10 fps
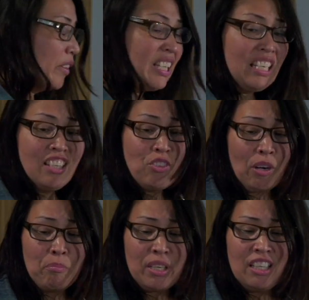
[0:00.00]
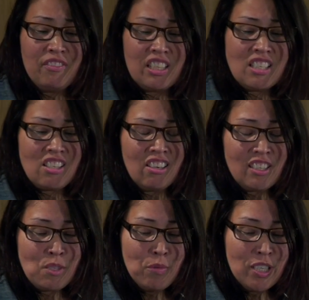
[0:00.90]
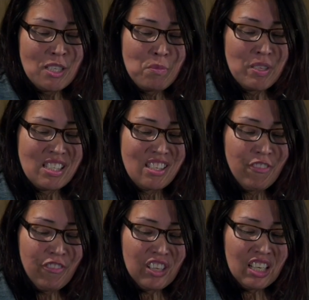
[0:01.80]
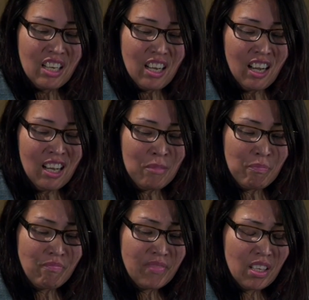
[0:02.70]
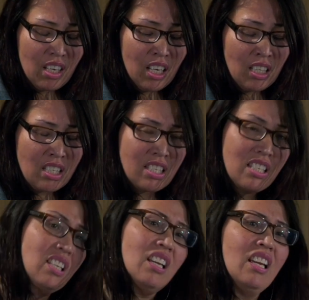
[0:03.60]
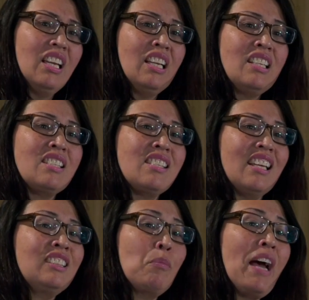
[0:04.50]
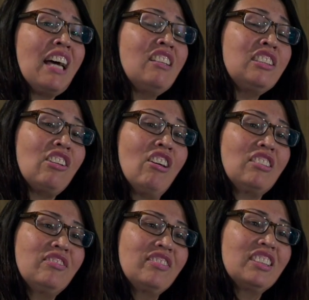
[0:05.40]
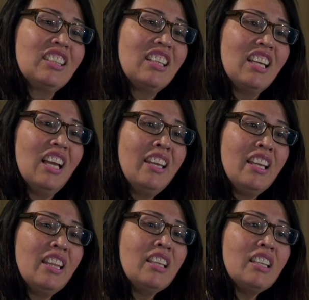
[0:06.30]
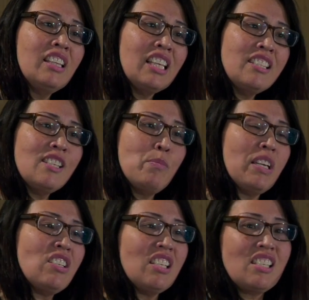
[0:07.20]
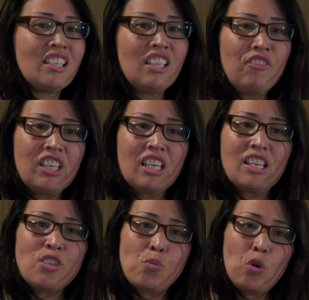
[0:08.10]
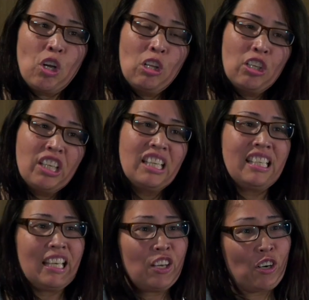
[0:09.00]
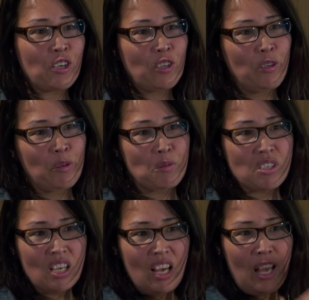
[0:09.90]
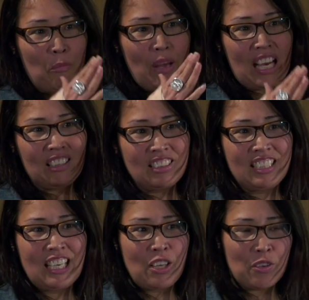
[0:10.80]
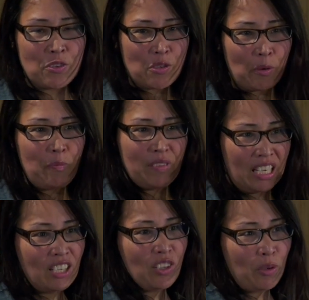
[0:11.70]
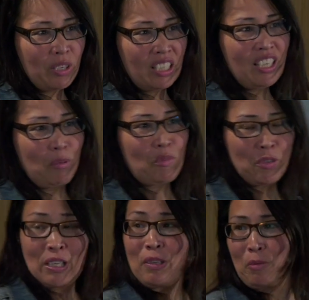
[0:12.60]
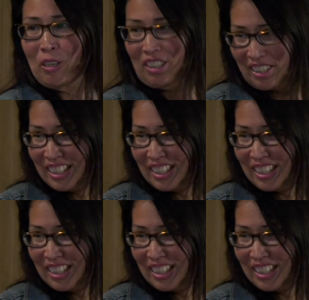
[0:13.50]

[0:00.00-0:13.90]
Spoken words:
The drum beat of this song is pretty specific. It's a paddle song. And I think that that's especially significant because we're all looking to get our canoes and paddle together. So thank you and keep doing good work.